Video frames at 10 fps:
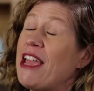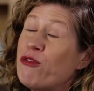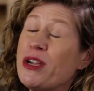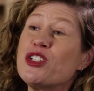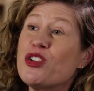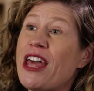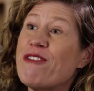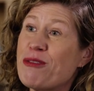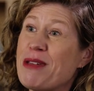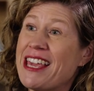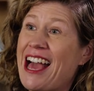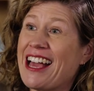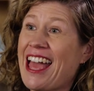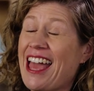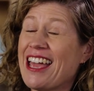If we do that from a young
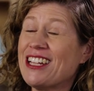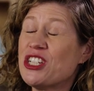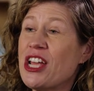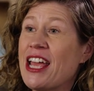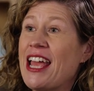age,